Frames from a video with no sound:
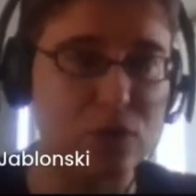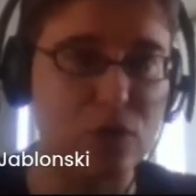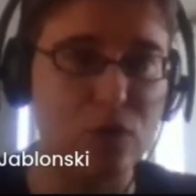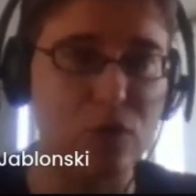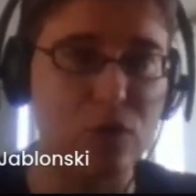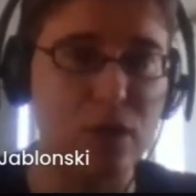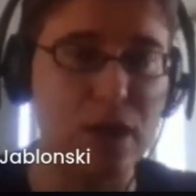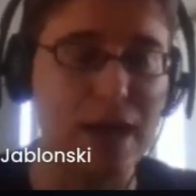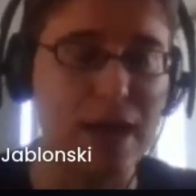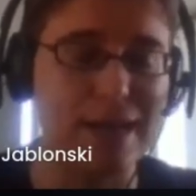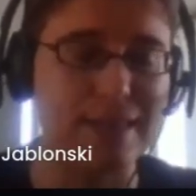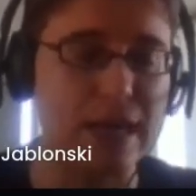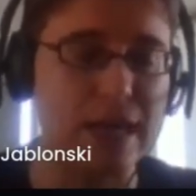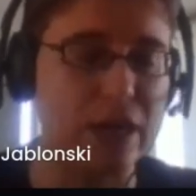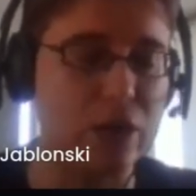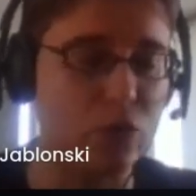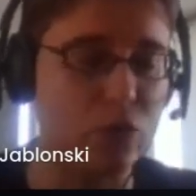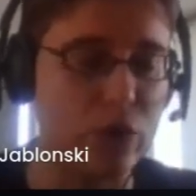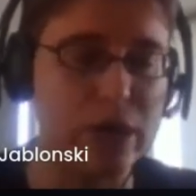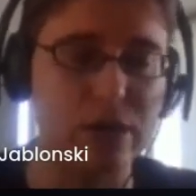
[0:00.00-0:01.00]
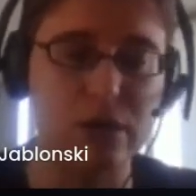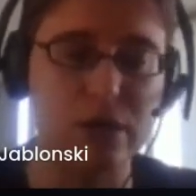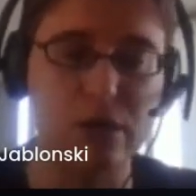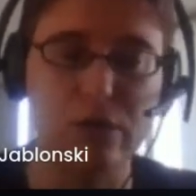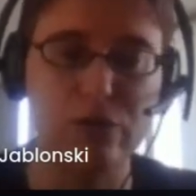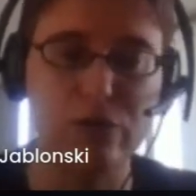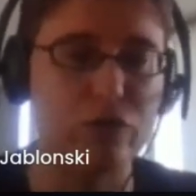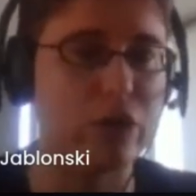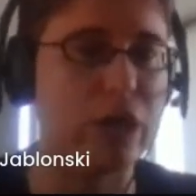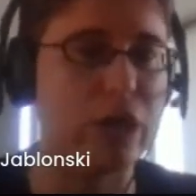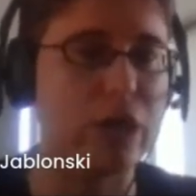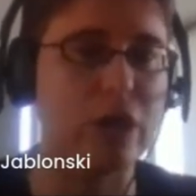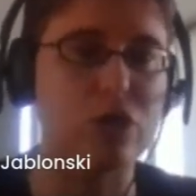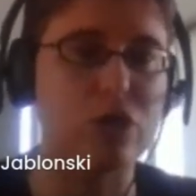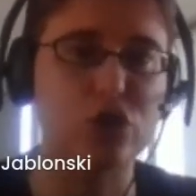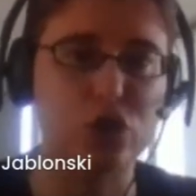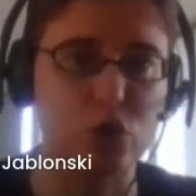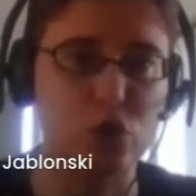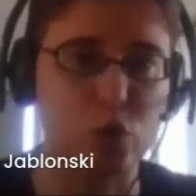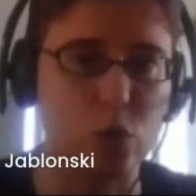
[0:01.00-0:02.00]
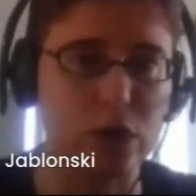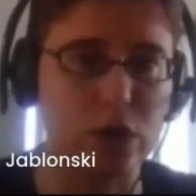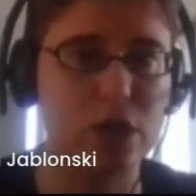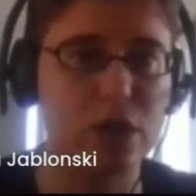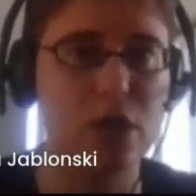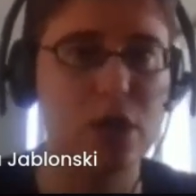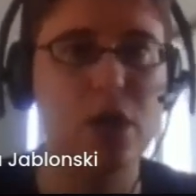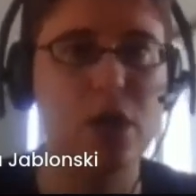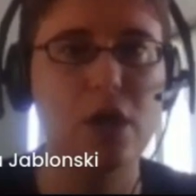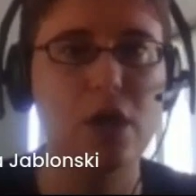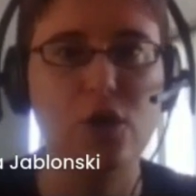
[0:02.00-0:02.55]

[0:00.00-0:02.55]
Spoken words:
Google has a great free short